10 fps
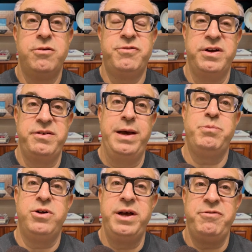for
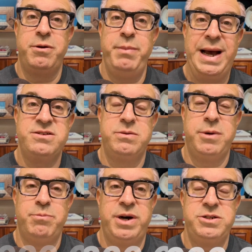example, if your
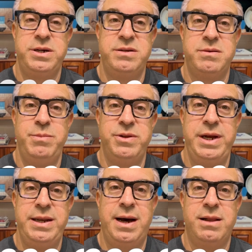maximum budget is $1
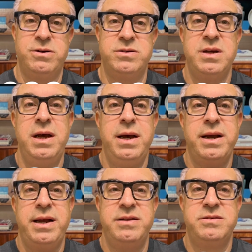million,
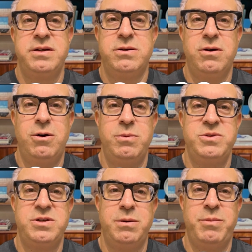consider
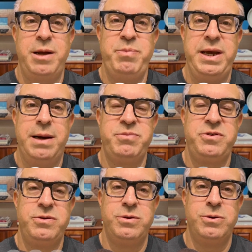homes that might be up
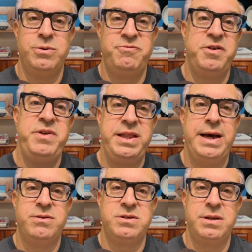to
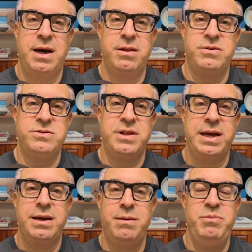$50,000,
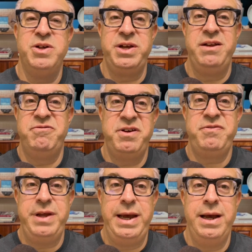like
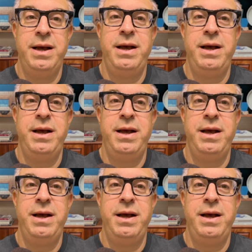$1,050,000,